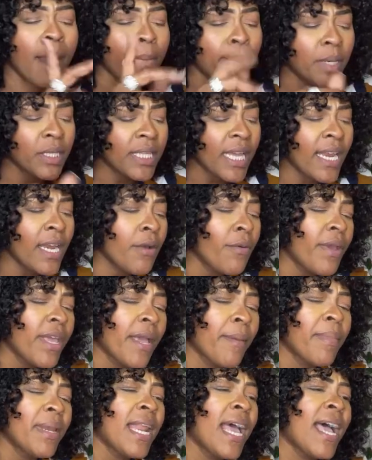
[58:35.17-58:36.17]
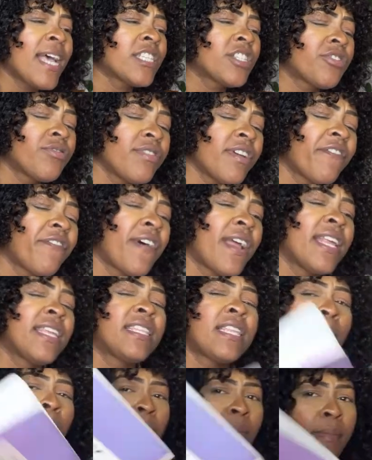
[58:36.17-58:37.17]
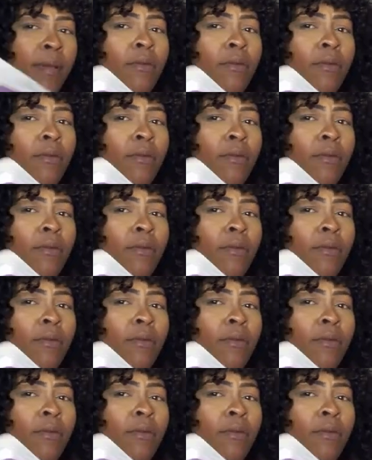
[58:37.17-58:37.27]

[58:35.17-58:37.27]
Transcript: But anyway, I'm not stray from the topic.